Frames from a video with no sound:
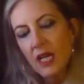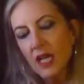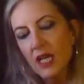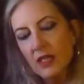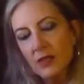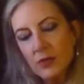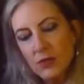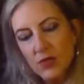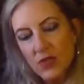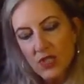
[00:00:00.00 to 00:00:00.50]

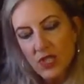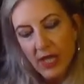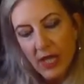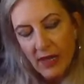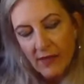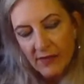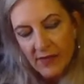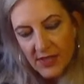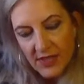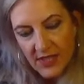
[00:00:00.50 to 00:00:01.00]
I also
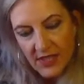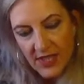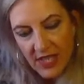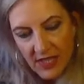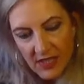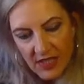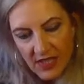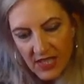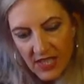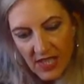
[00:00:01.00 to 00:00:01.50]
have the
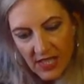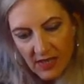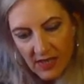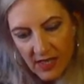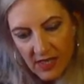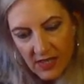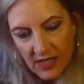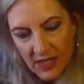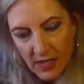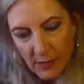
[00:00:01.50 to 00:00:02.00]
sense here
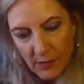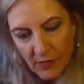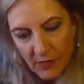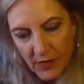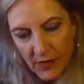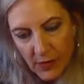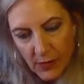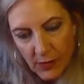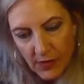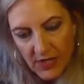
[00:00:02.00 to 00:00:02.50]
that some
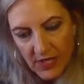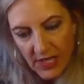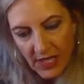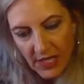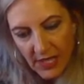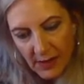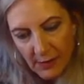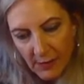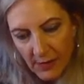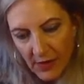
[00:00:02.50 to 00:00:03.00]
of you are
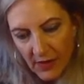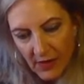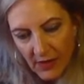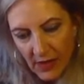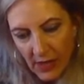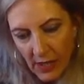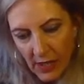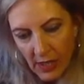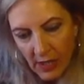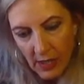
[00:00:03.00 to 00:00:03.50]
dealing with
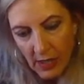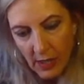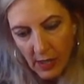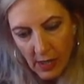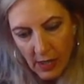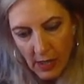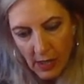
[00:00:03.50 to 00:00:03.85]
a